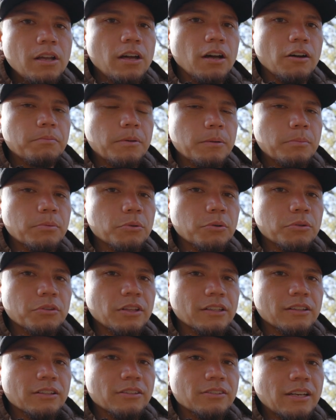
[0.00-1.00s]
of people who
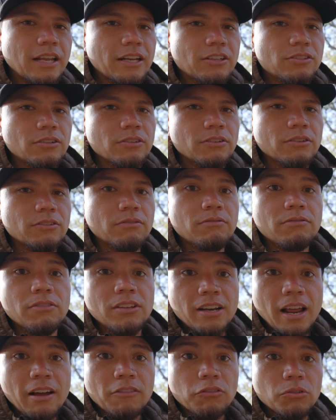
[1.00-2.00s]
think that snakes are
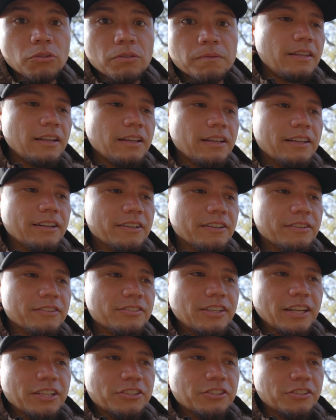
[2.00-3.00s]
the devil. And
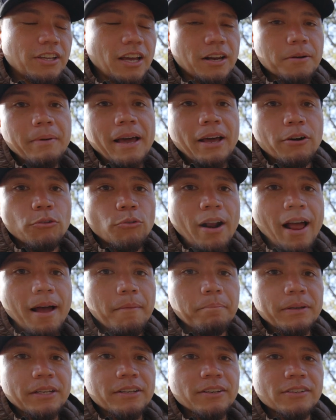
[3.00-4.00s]
snakes just got a bad
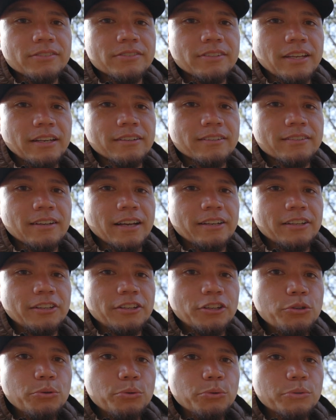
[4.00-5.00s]
rap because Satan decided to
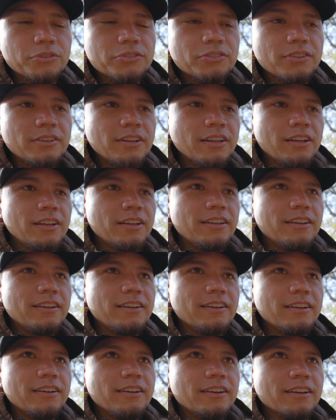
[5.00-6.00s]
use
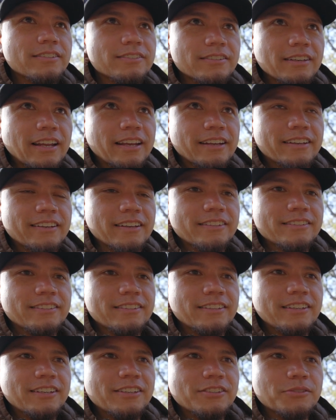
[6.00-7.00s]
a snake as
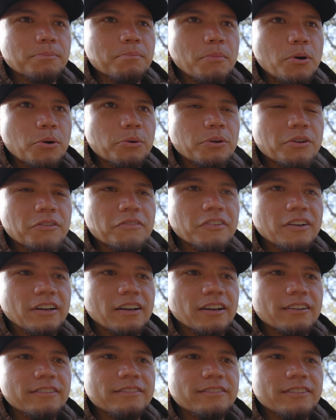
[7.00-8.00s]
his mode of
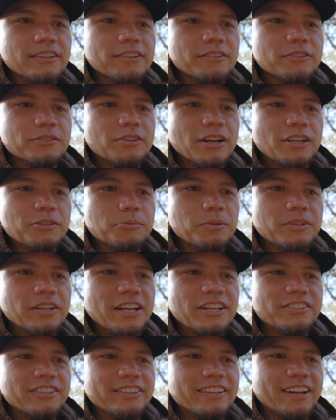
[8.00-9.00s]
uh, you know
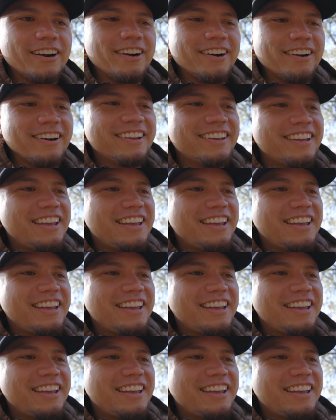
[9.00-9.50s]
transportation there.